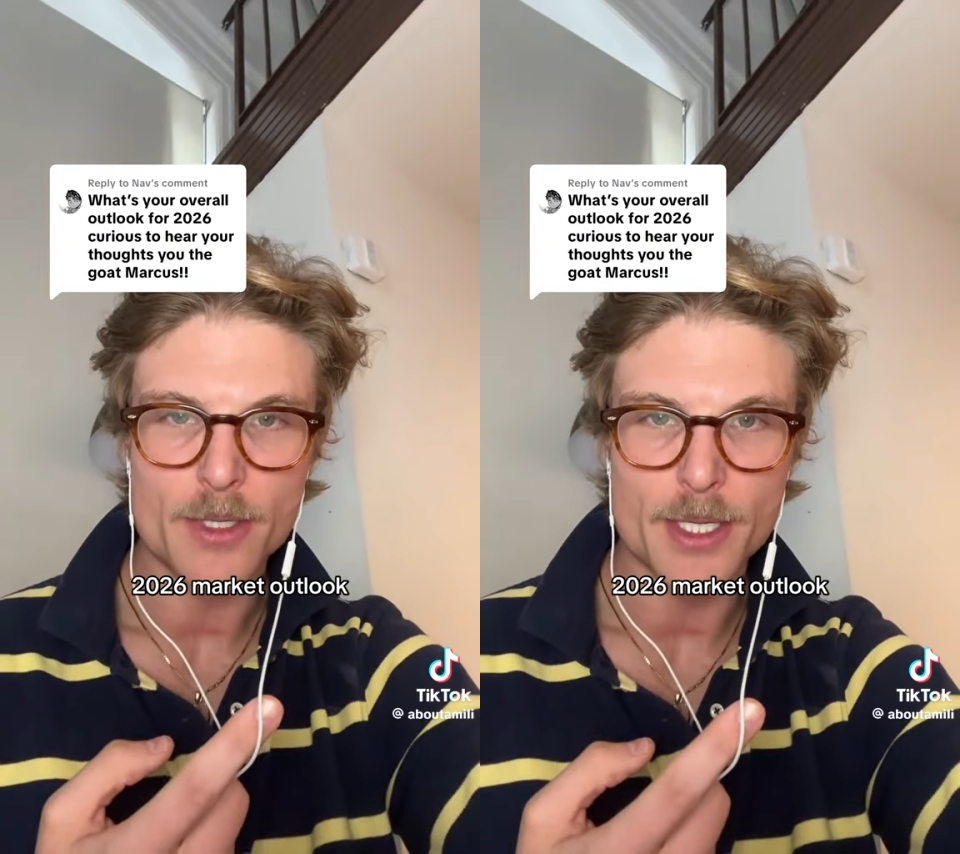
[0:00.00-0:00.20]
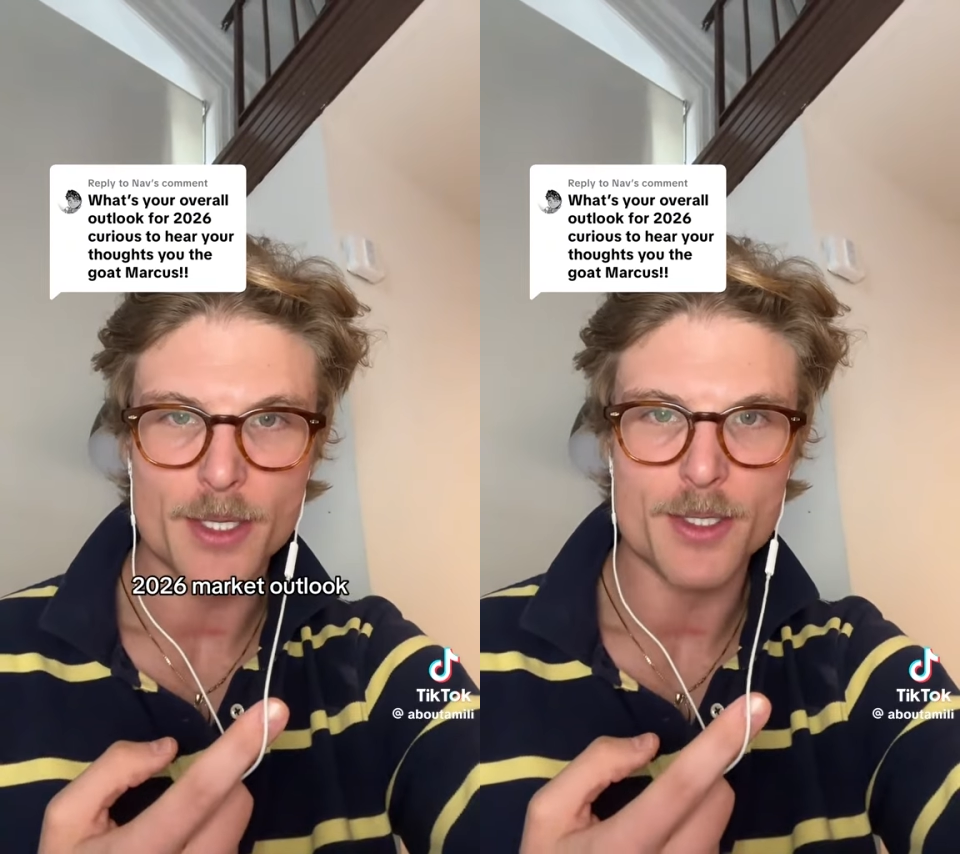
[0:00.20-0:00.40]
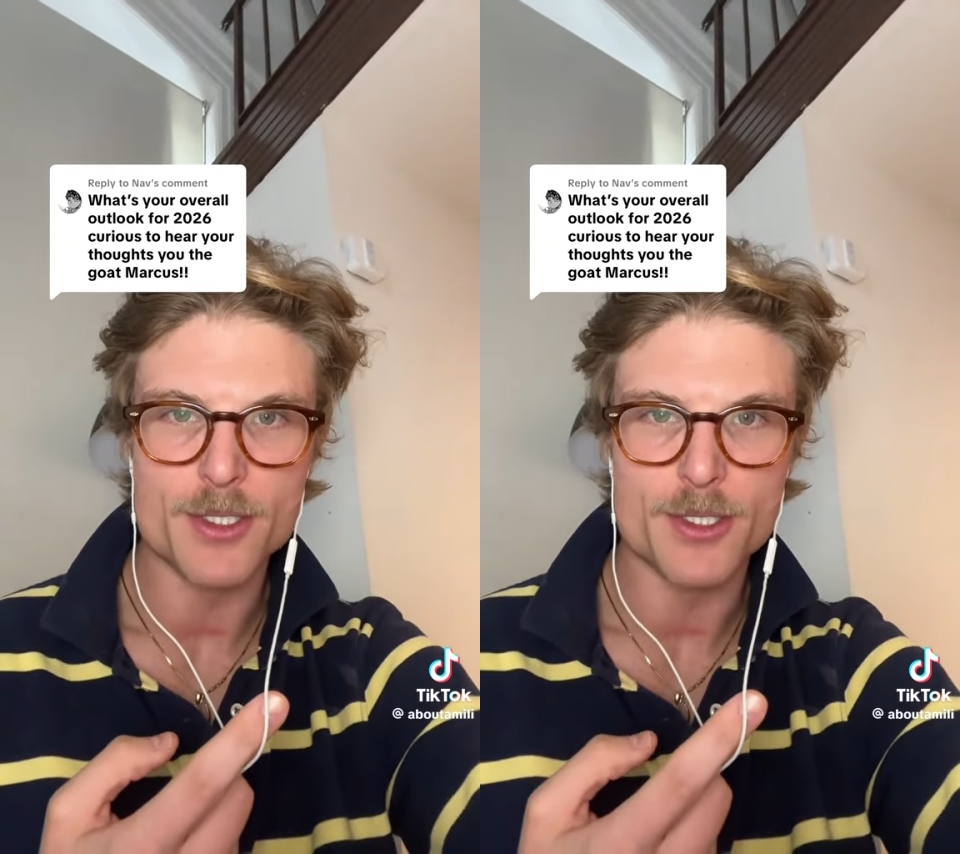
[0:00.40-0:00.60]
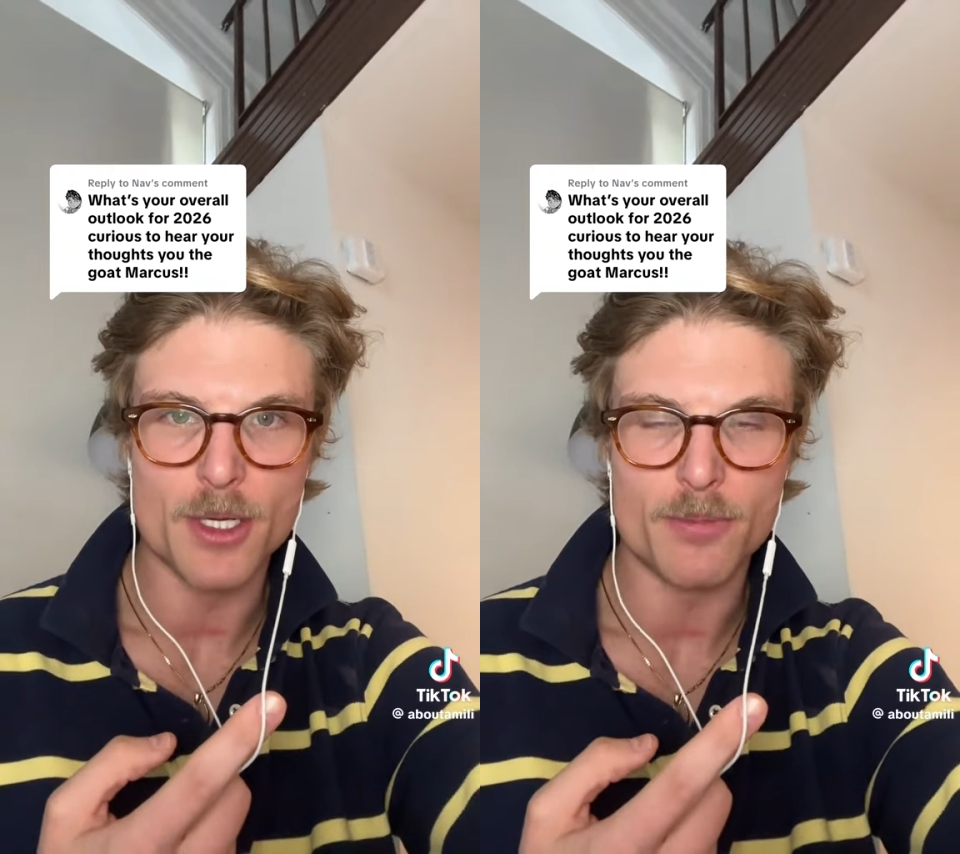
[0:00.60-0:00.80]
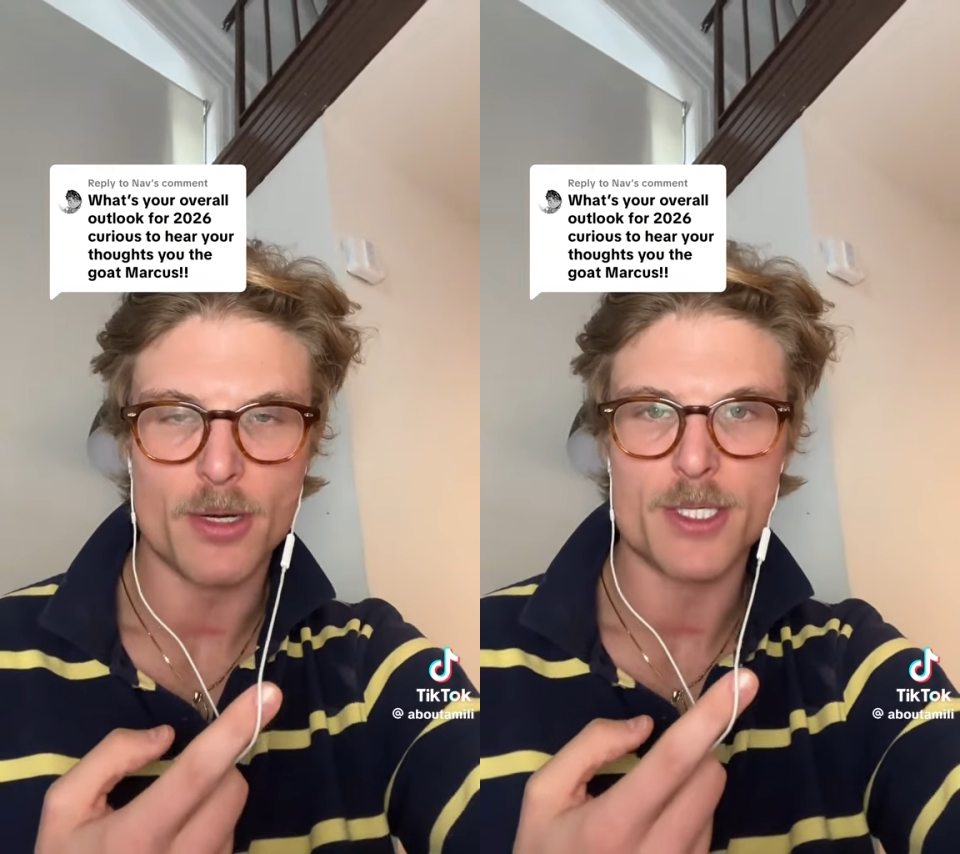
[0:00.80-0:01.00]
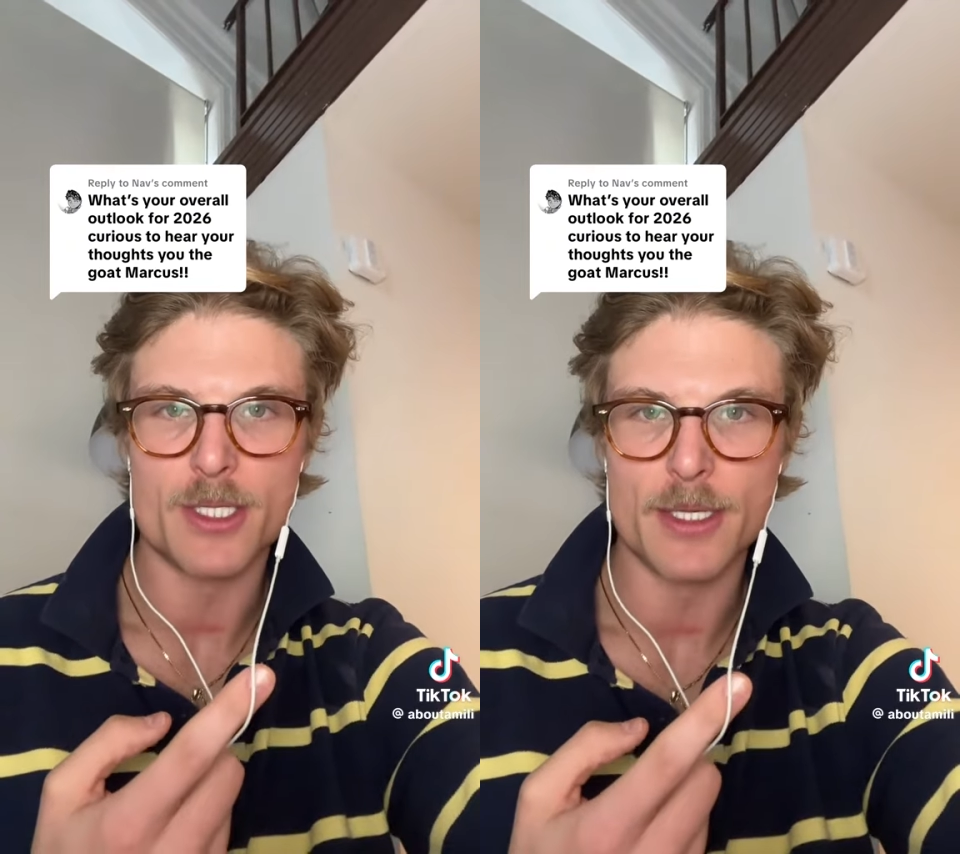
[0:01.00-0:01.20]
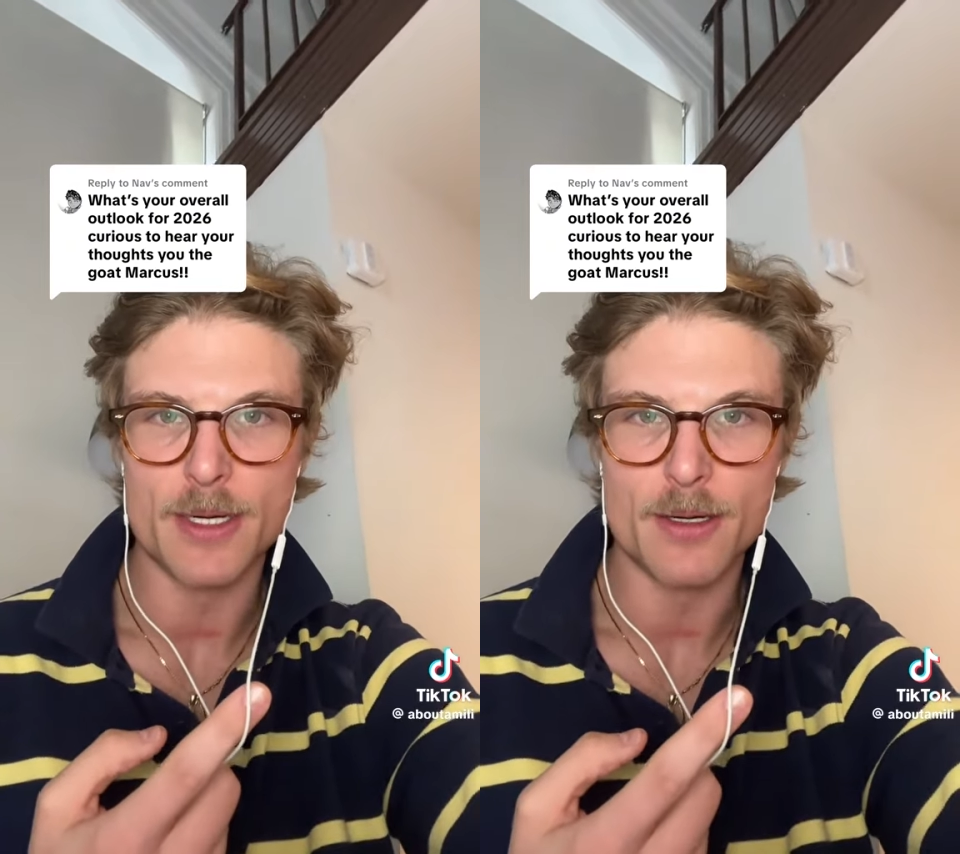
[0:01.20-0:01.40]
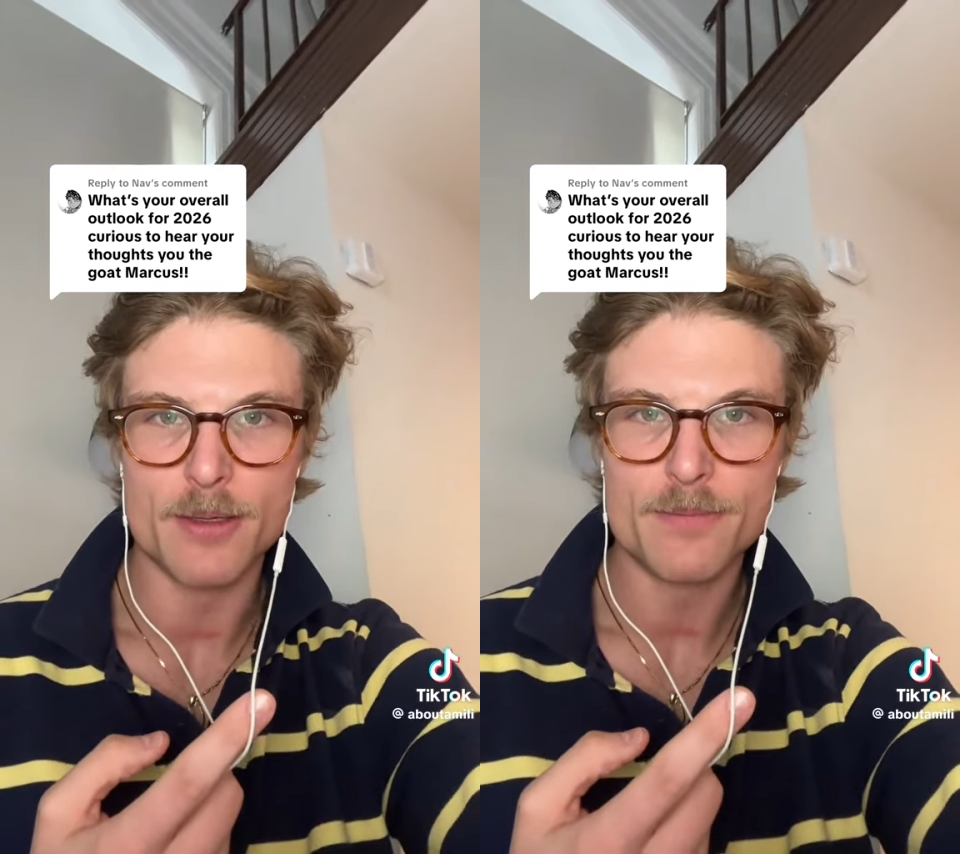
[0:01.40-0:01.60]
is a pricing
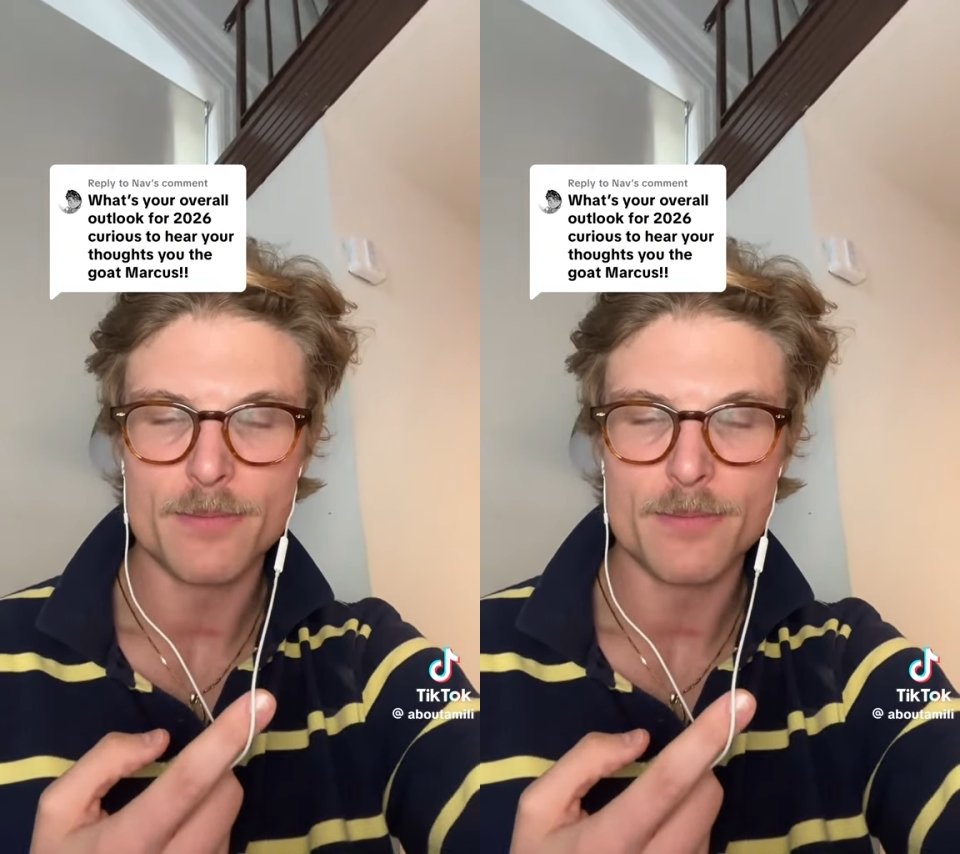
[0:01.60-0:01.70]
error